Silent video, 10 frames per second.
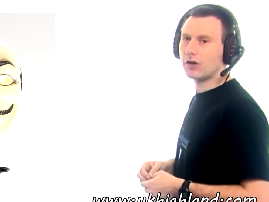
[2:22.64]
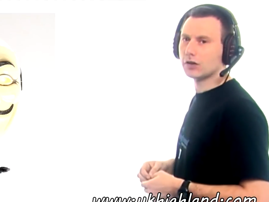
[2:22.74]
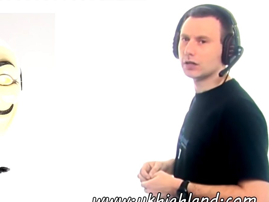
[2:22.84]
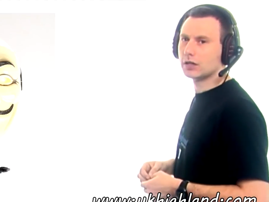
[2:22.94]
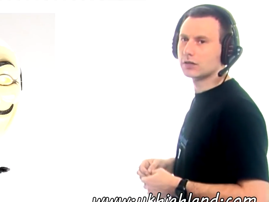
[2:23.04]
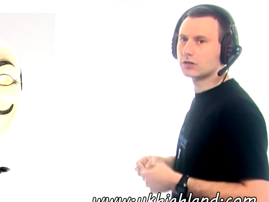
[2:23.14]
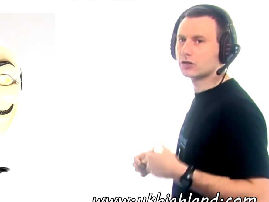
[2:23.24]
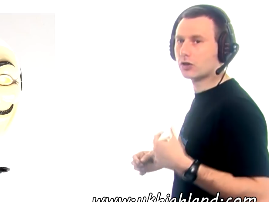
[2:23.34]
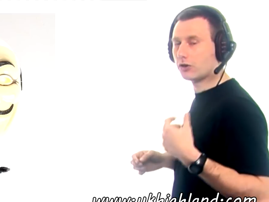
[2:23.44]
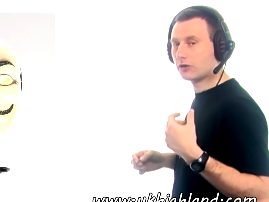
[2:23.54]
on
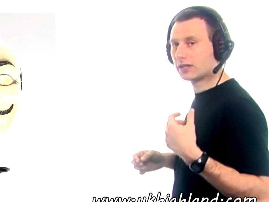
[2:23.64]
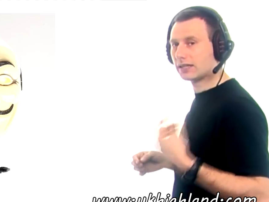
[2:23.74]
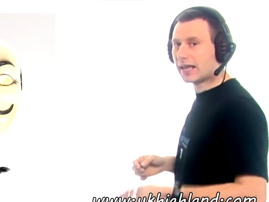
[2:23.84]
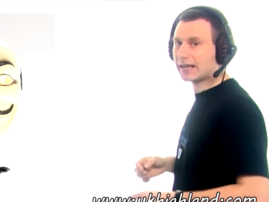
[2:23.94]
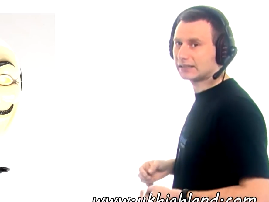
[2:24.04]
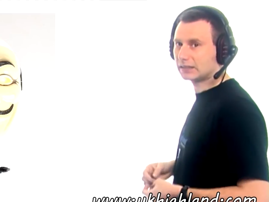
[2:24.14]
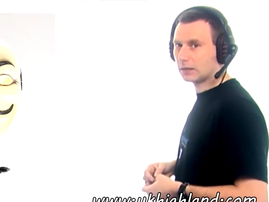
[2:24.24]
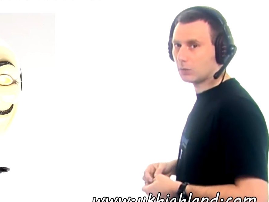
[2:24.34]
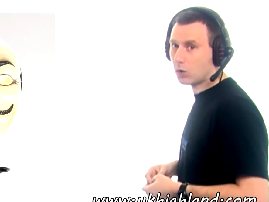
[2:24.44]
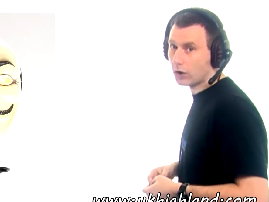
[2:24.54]
to the next
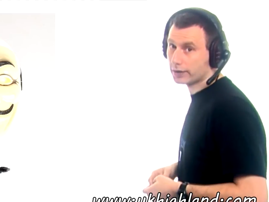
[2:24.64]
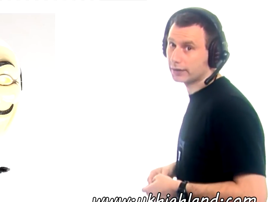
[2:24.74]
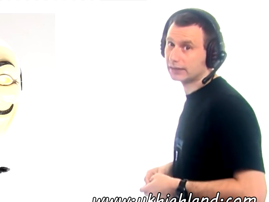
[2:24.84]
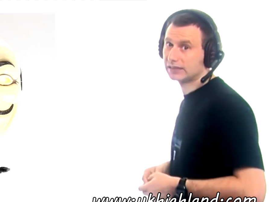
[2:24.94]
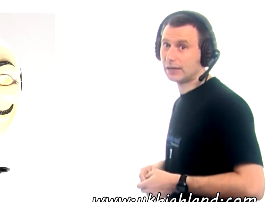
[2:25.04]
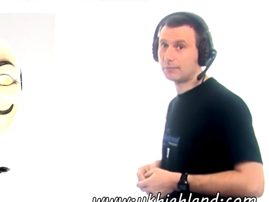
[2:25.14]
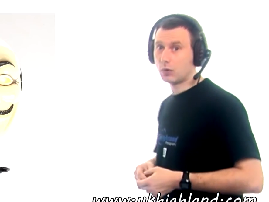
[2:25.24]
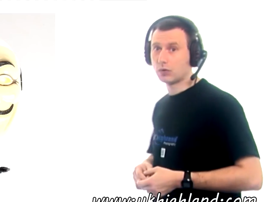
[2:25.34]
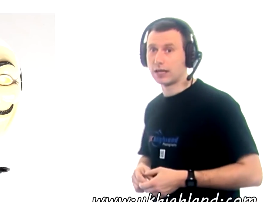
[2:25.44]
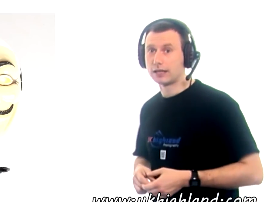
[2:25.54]
working
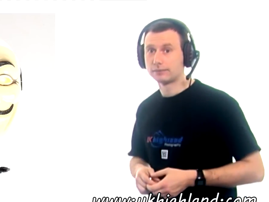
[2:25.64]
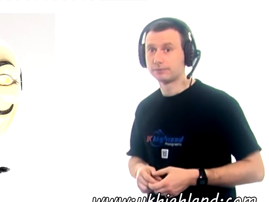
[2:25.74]
example then.